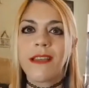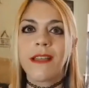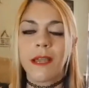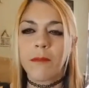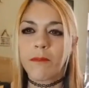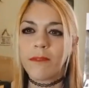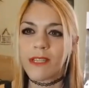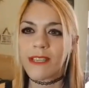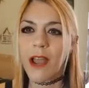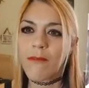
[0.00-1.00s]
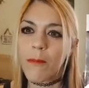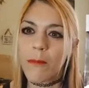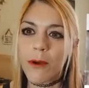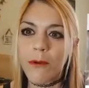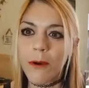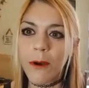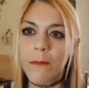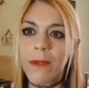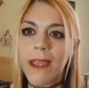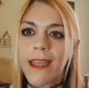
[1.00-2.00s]
Like she's kind of a
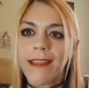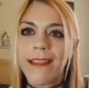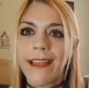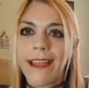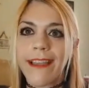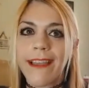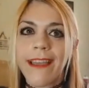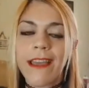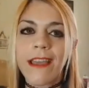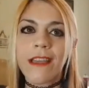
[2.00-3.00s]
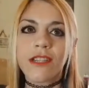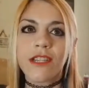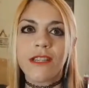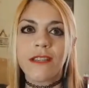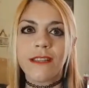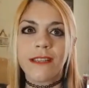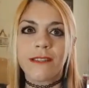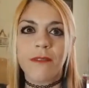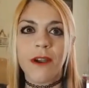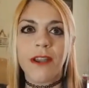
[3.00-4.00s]
bookworm and like she is
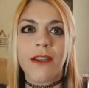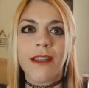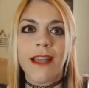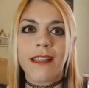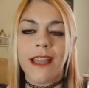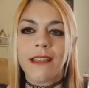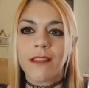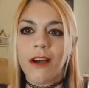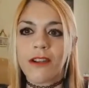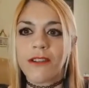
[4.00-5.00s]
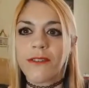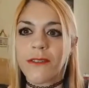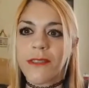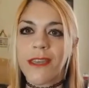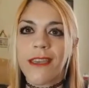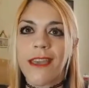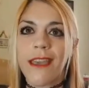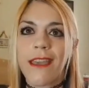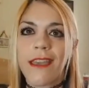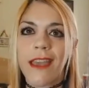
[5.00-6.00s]
very good at like logical
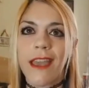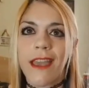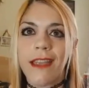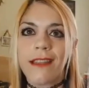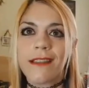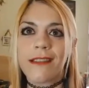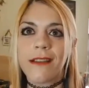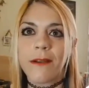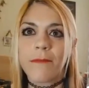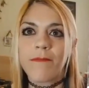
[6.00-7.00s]
thinking and um,